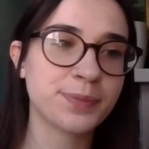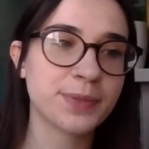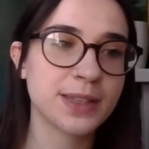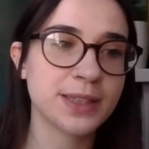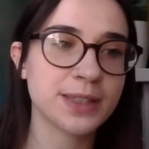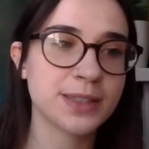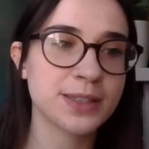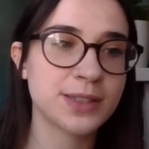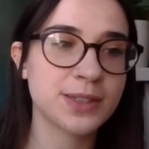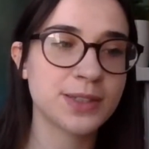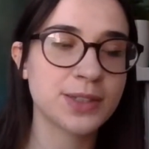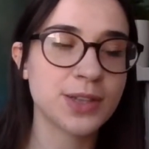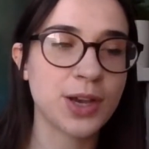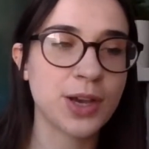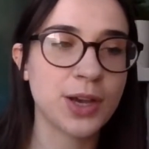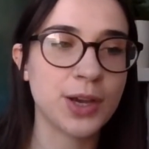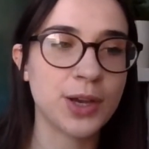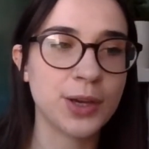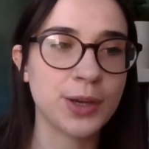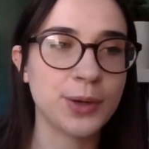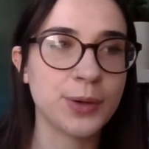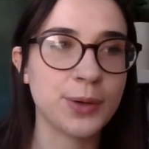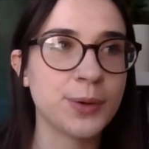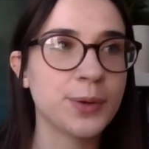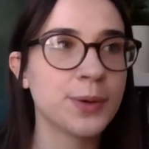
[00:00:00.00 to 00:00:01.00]

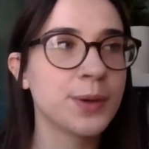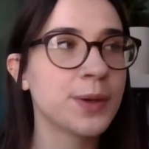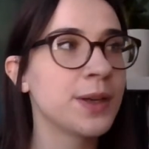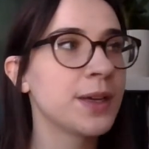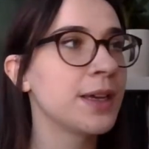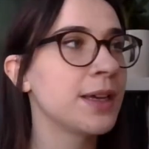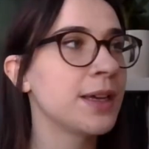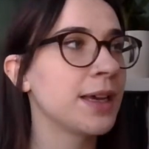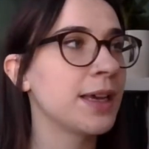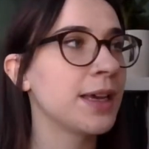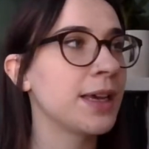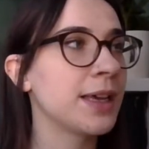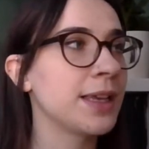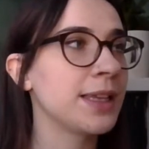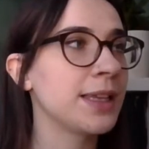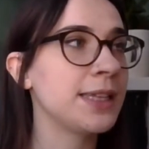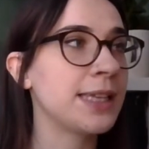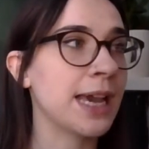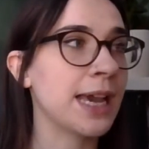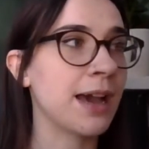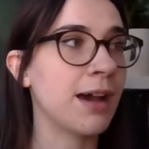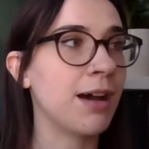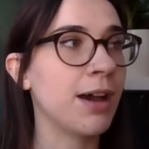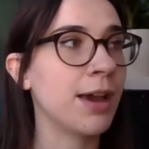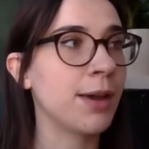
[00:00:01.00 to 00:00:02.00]
So
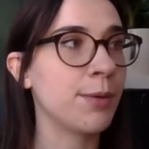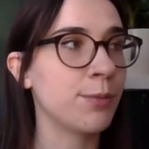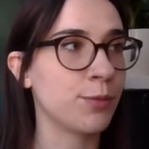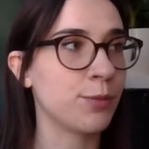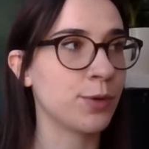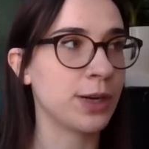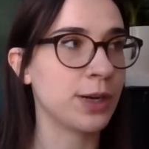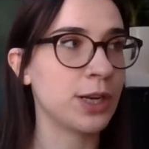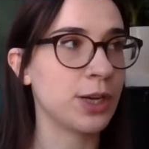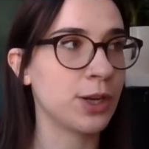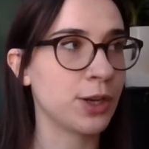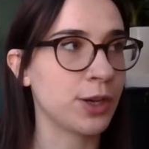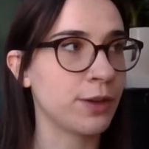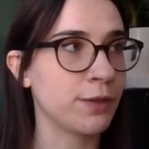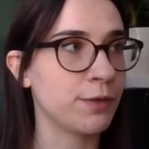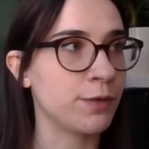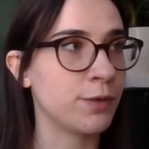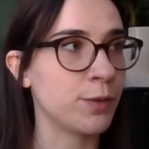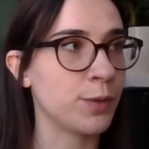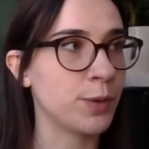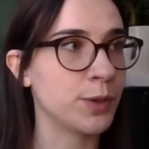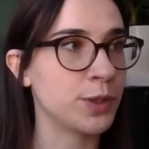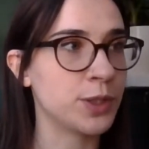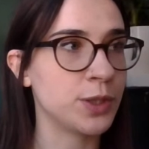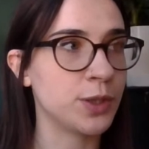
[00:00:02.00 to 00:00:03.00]
yeah, I'm really looking
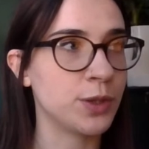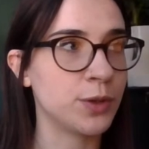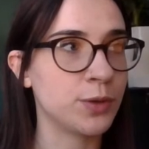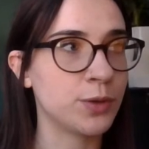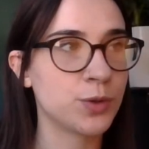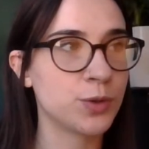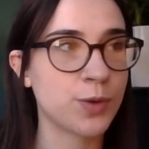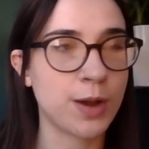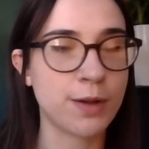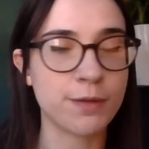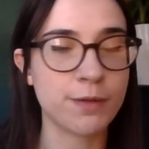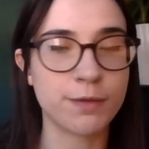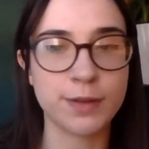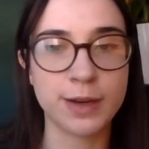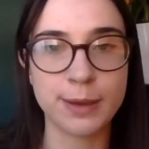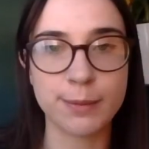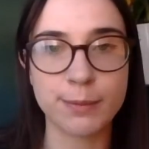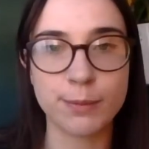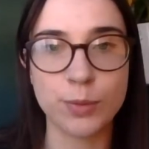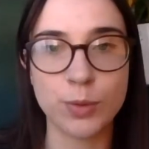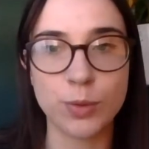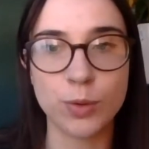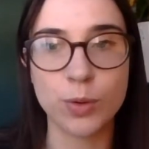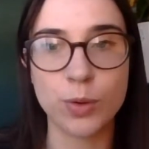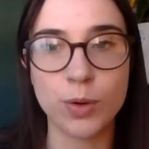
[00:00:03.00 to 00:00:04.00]
forward to
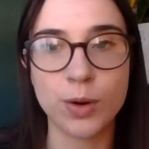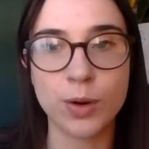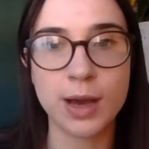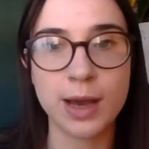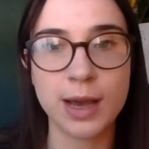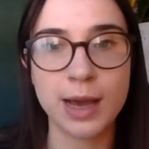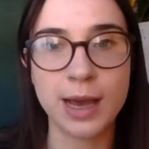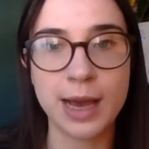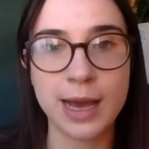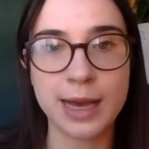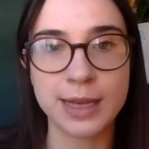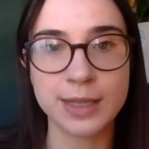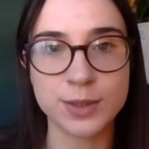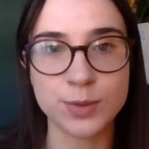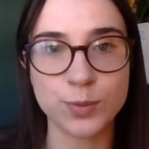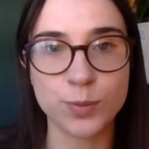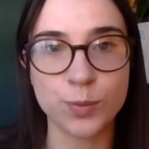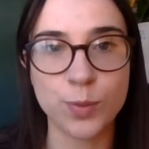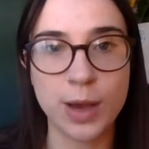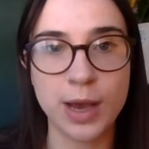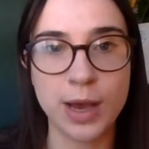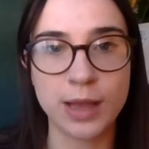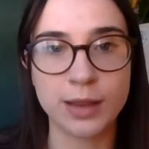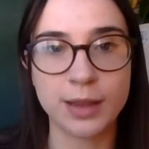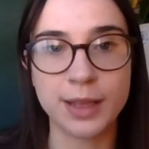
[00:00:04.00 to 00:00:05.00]
traveling more as
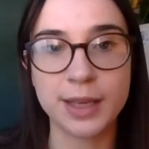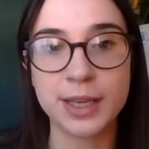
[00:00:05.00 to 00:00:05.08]
well.